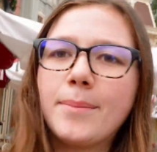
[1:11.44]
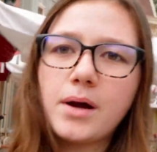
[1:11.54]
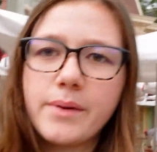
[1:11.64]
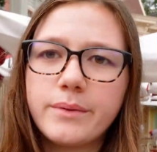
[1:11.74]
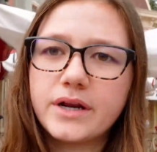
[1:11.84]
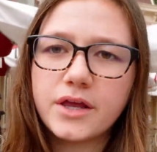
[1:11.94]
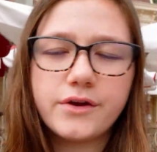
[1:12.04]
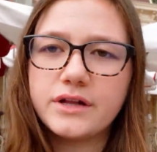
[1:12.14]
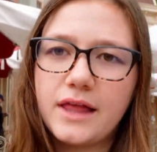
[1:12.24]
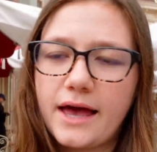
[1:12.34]
probably wouldn't
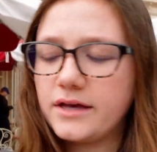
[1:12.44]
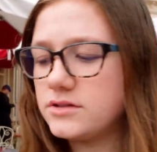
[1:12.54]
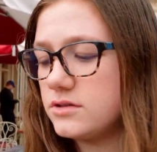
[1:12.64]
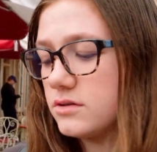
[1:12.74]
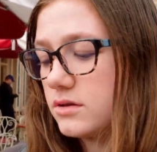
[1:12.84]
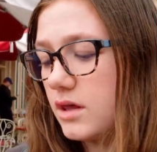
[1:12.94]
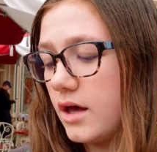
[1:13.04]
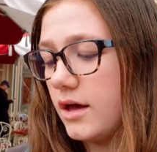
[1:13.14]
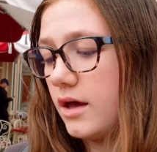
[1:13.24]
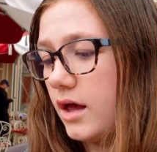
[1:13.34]
utilize
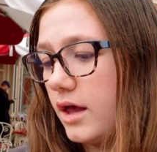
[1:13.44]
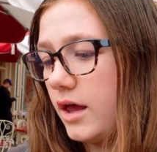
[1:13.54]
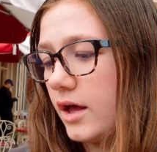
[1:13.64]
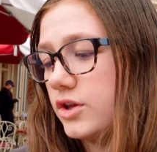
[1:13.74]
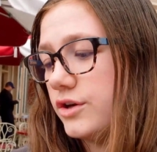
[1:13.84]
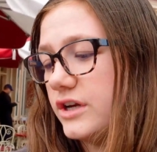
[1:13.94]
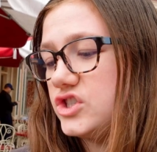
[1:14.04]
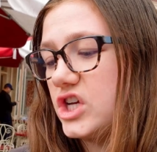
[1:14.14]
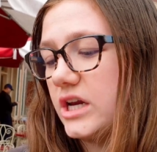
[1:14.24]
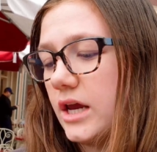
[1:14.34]
the
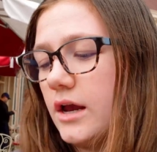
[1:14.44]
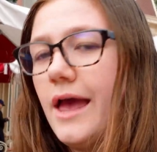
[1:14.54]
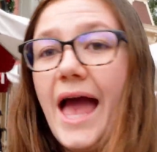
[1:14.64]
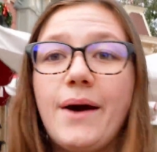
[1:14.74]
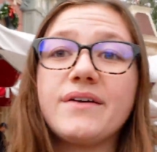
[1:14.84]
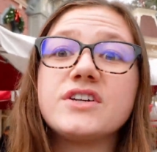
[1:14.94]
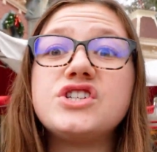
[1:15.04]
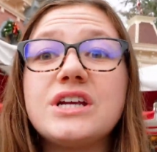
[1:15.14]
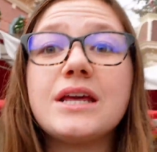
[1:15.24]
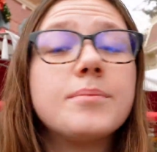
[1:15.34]
included Genie. However,
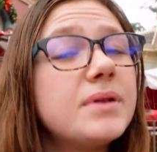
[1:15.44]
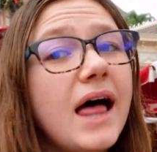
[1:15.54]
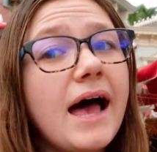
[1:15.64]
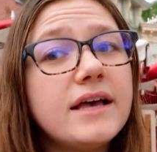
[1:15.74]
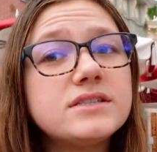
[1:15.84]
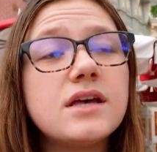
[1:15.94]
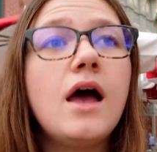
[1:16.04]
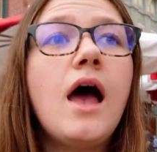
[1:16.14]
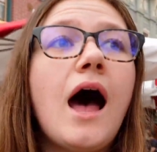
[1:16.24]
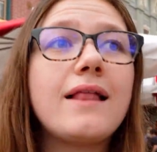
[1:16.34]
Genie Plus
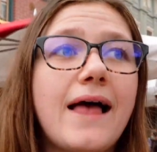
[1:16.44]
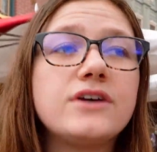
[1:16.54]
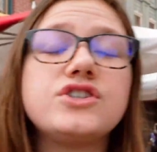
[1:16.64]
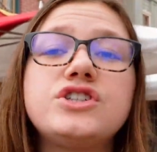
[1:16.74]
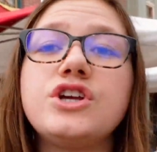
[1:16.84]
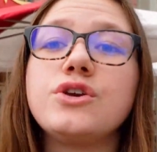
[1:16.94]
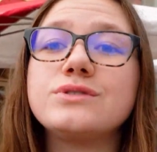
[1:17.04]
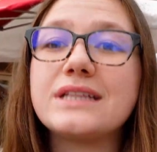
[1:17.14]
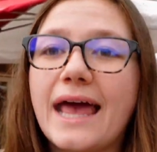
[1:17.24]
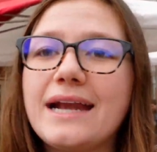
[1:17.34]
allows you to
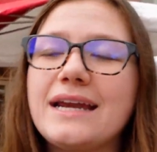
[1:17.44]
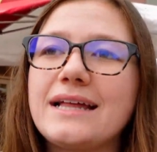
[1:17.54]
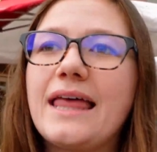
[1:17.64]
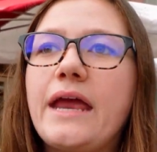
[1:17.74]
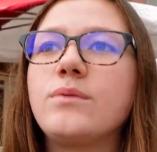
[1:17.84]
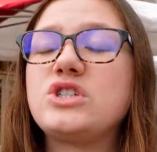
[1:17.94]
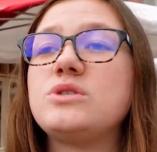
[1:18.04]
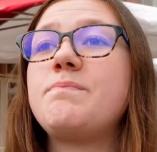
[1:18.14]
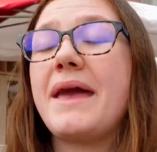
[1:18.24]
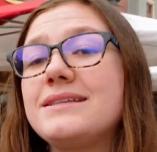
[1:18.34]
use Lightning Lane, which is
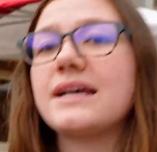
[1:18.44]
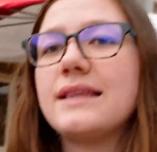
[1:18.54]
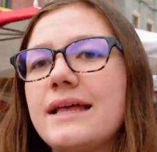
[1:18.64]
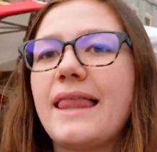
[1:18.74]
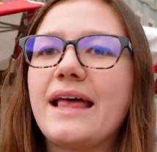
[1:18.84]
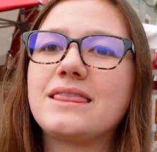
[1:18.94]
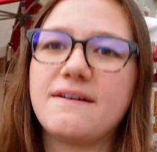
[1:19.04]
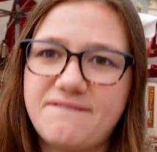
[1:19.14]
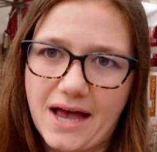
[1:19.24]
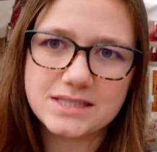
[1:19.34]
basically like the
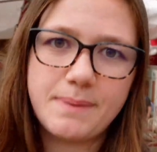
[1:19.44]
fast